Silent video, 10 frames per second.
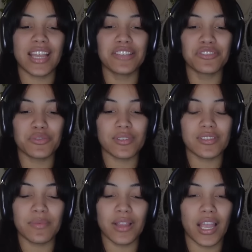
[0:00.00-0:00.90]
like, he just
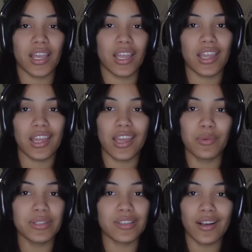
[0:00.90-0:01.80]
wants to be like, can
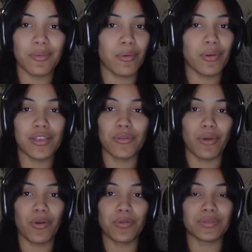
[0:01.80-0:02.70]
we talk about what you
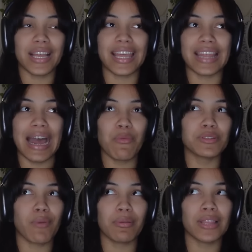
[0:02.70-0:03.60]
wrote? Like, that
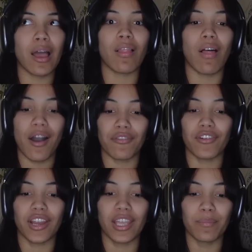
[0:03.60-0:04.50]
was probably a lot
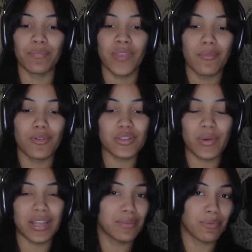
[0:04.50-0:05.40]
for him. Mostly
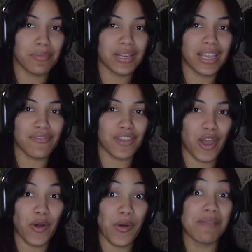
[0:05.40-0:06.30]
when he probably didn't even
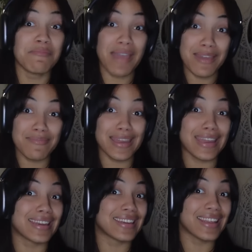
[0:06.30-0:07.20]
know. And maybe
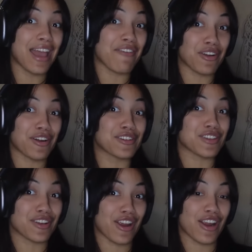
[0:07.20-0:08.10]
he didn't have a crush
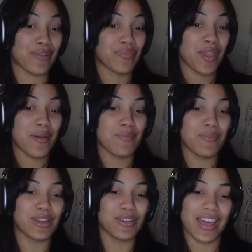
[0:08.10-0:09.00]
on her,
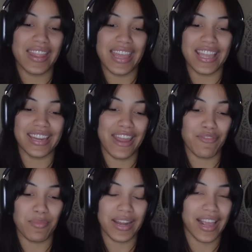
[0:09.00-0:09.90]
but knew that they could
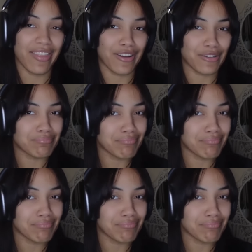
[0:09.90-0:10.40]
never be together.